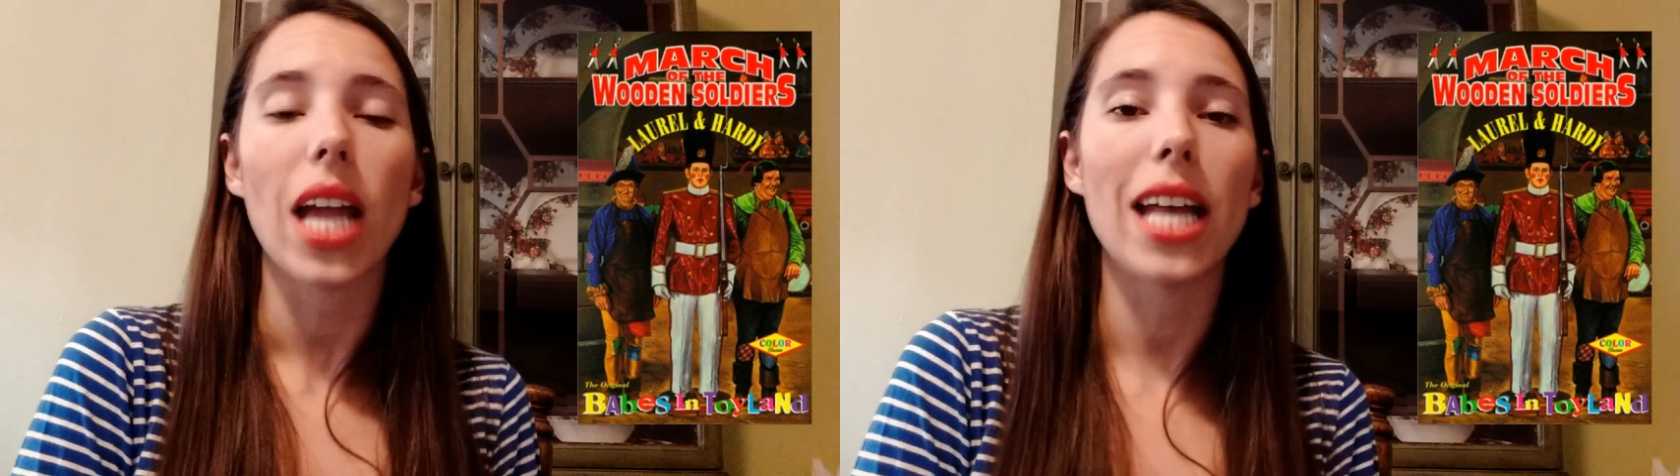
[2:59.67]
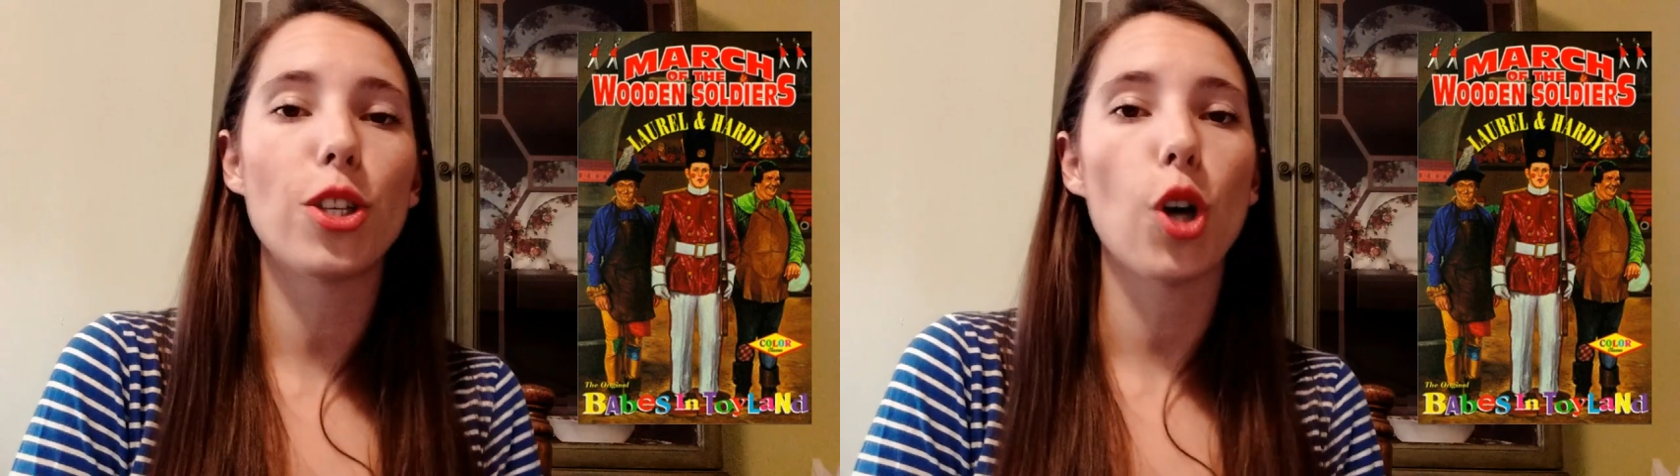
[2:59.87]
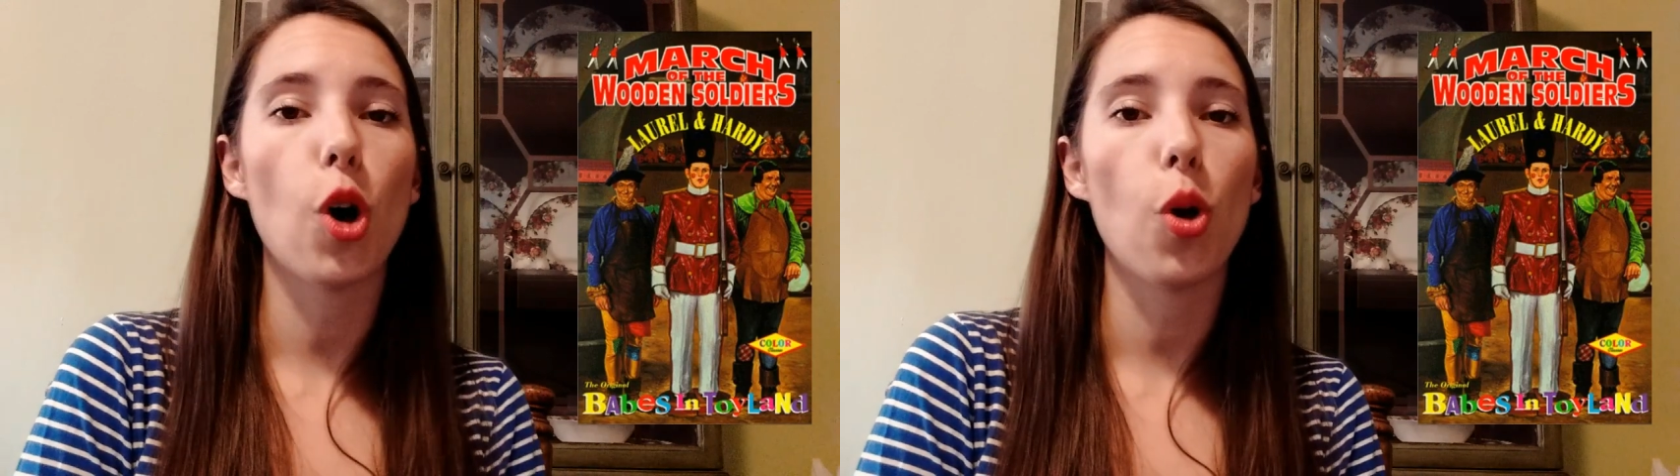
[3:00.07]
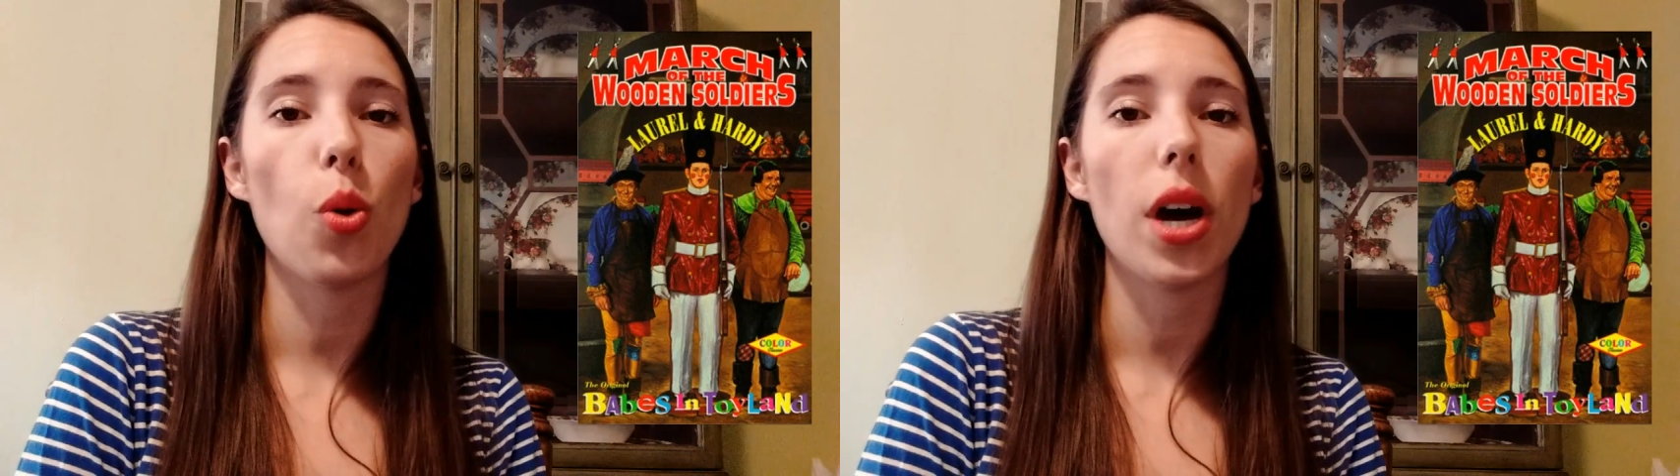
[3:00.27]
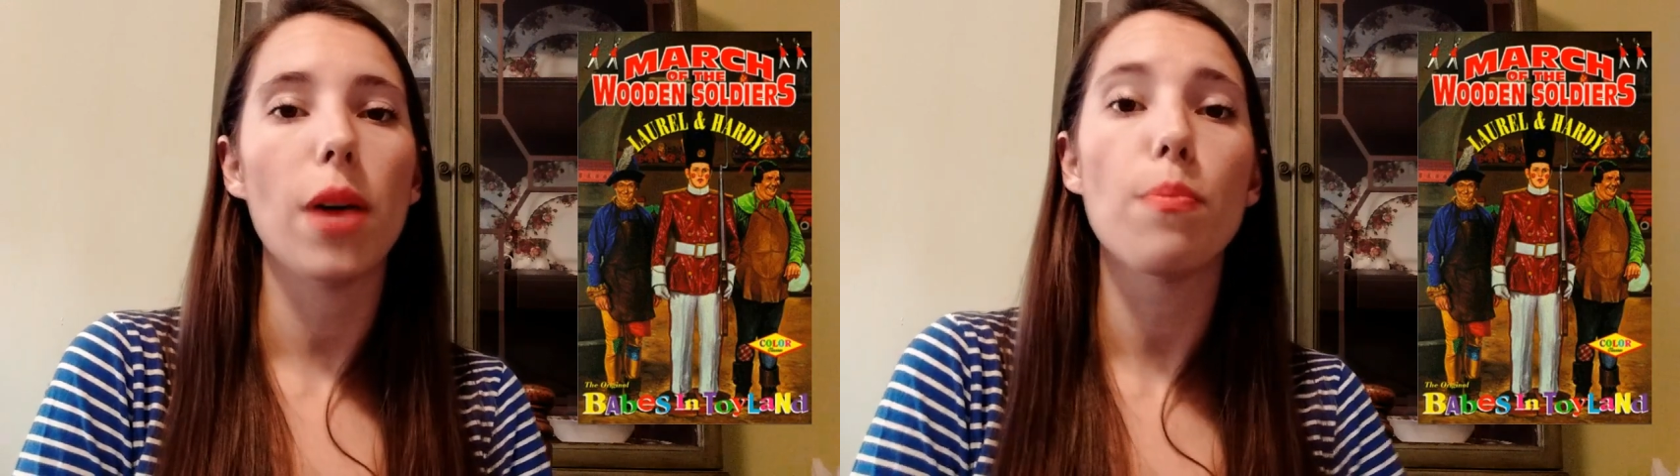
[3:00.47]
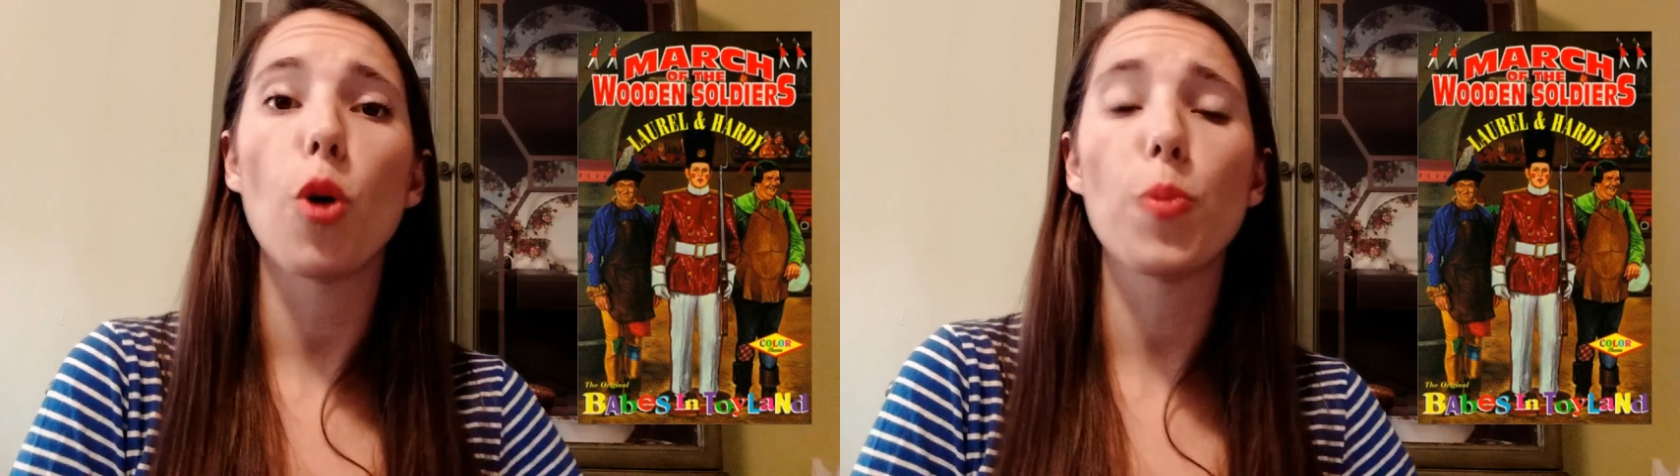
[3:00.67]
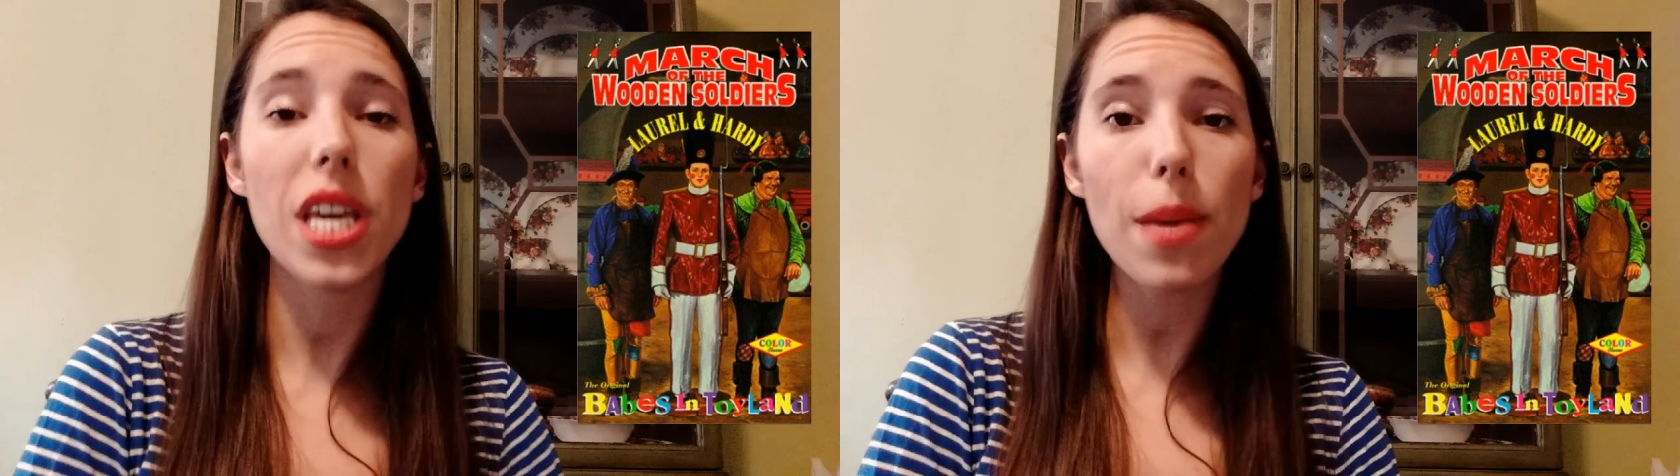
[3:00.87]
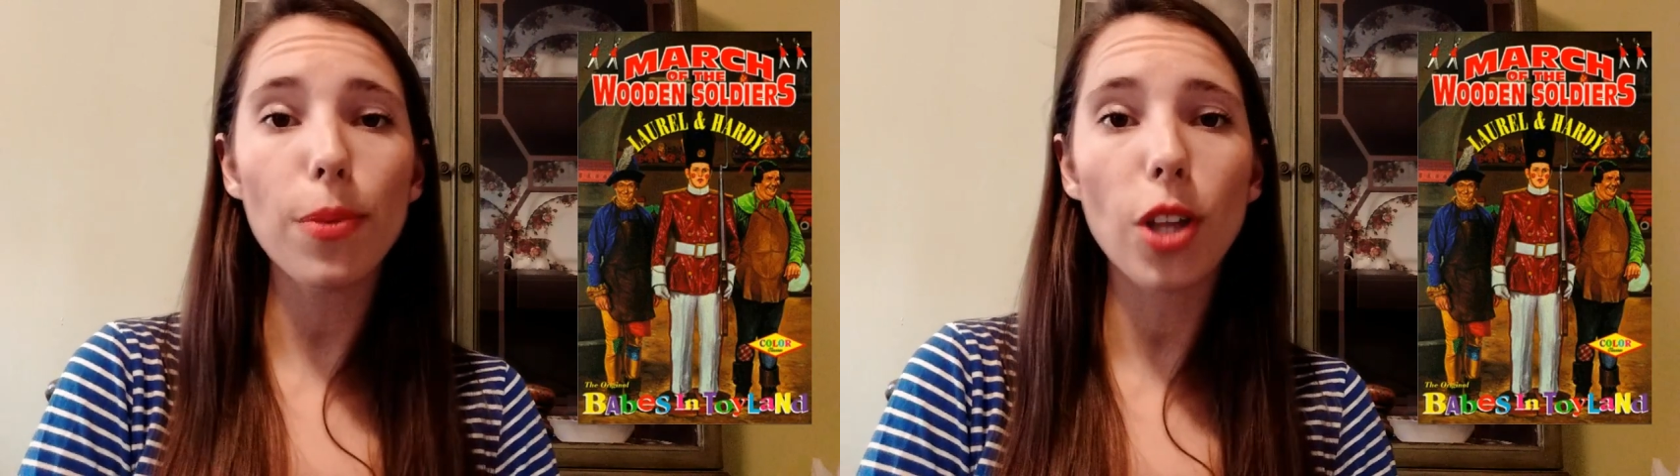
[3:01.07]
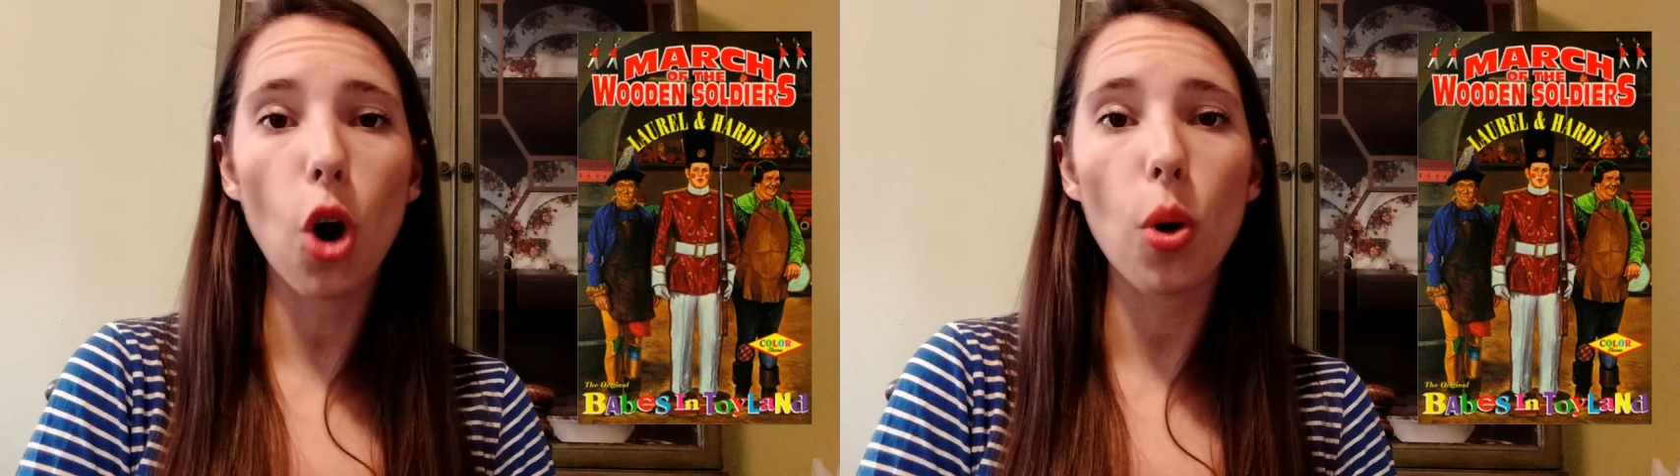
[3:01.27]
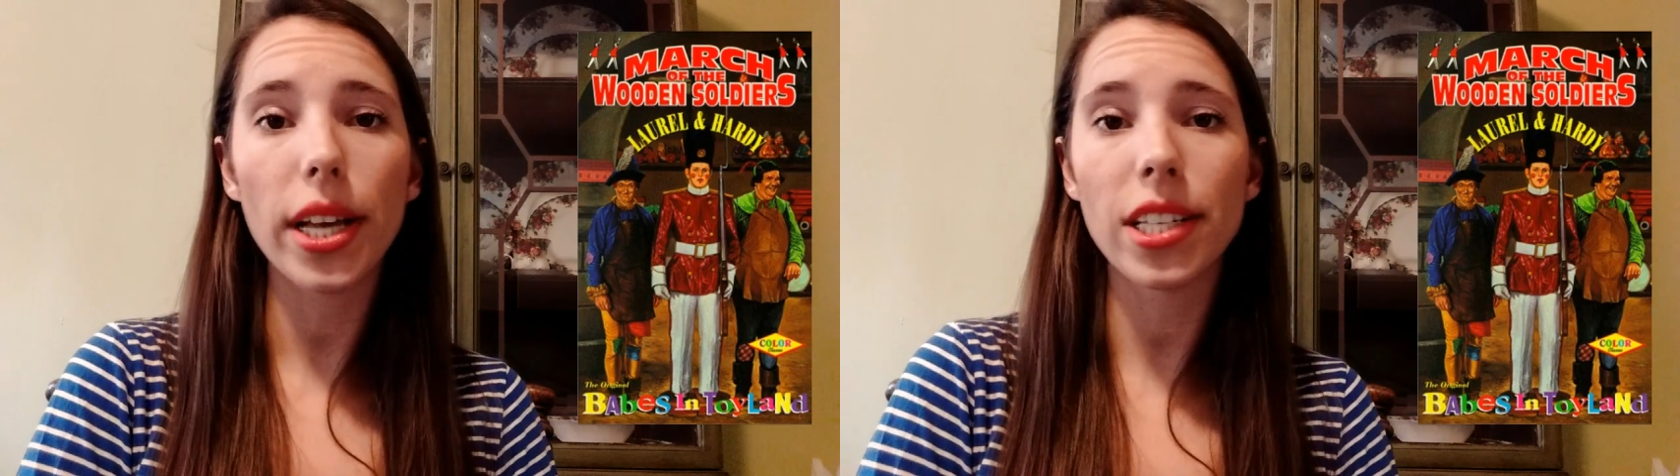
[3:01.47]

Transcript: And so Bo Peep, though,